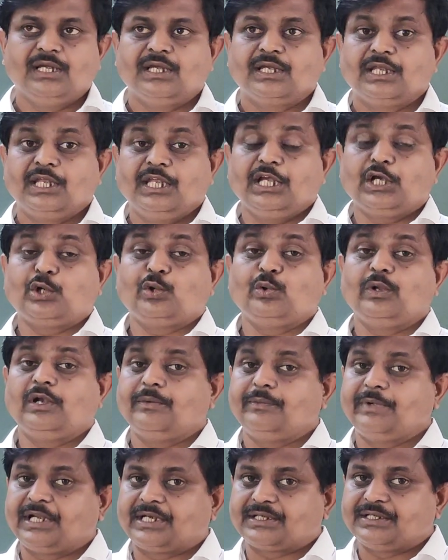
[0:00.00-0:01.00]
equal
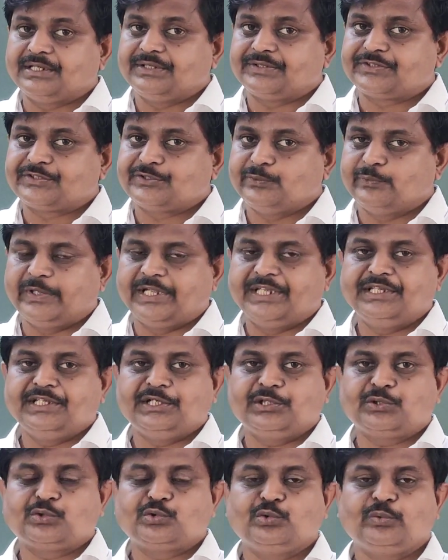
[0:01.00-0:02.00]
vectors. When
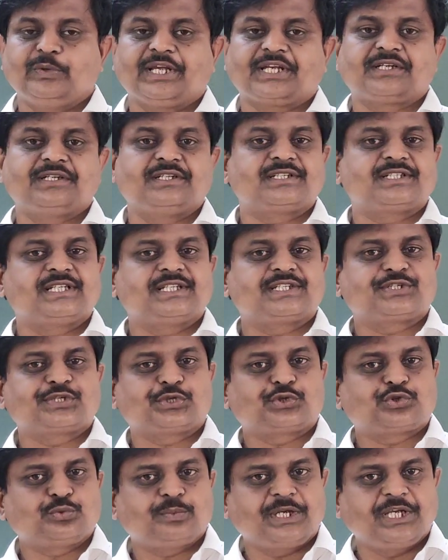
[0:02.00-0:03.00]
the two vectors are said
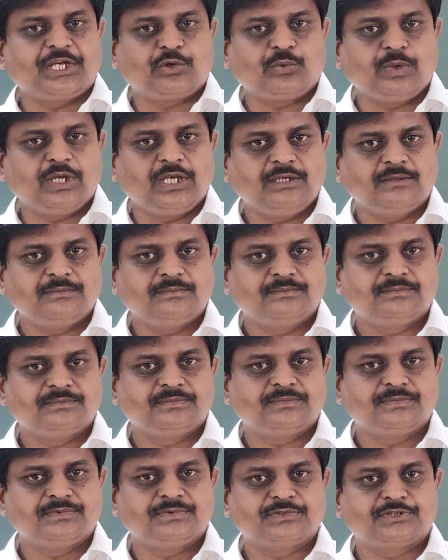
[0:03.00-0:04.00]
to be equal,
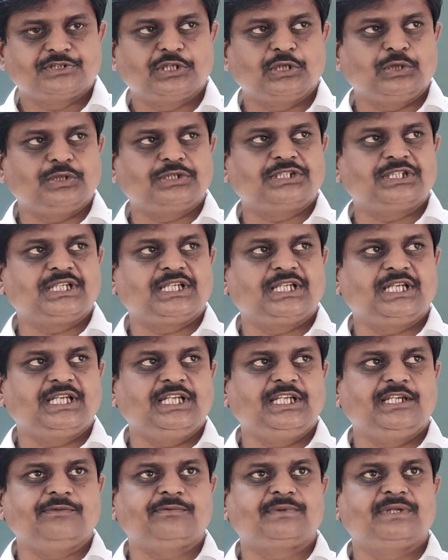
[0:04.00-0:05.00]
so
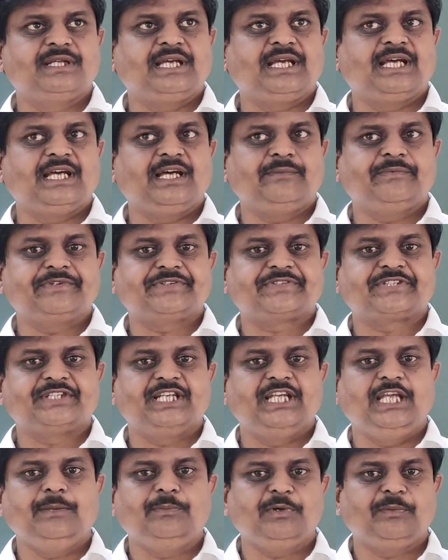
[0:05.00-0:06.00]
logically if they have the
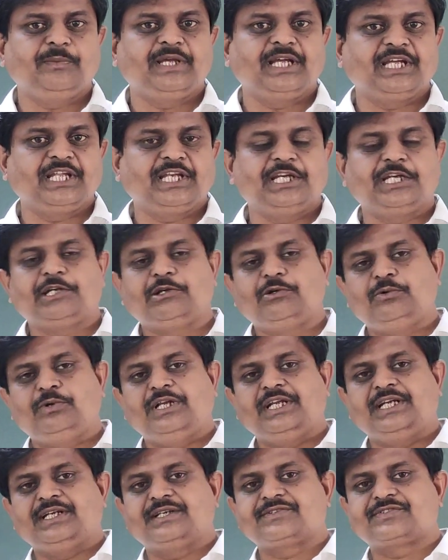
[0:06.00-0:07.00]
same magnitude
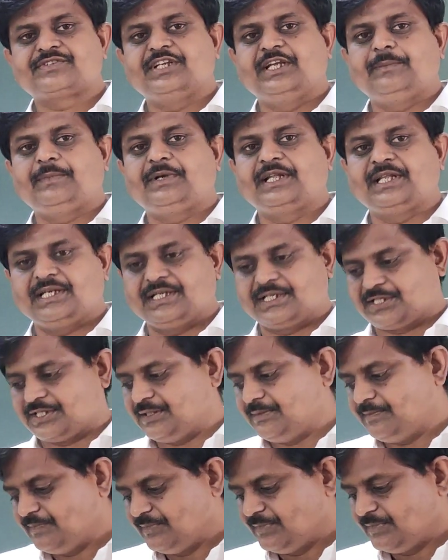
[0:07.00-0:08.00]
and the same direction.
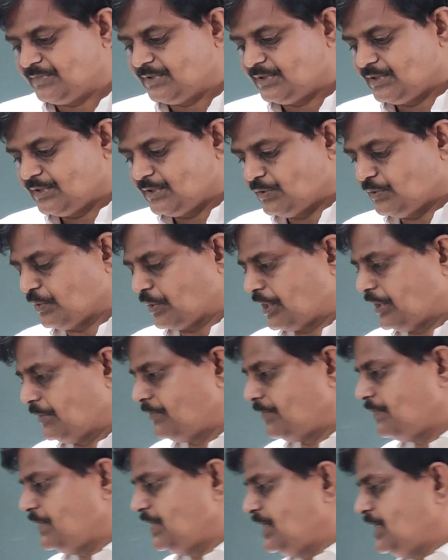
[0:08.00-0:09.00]
Okay, we
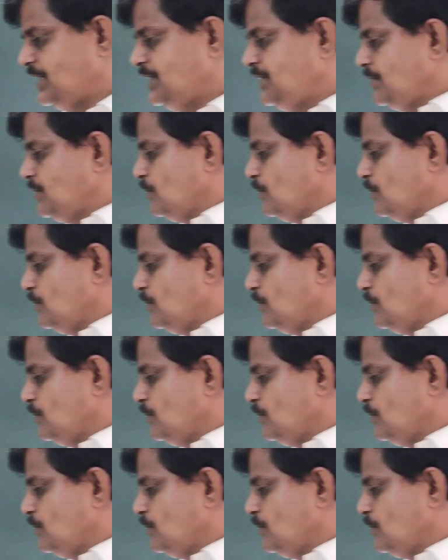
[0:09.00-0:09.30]
will learn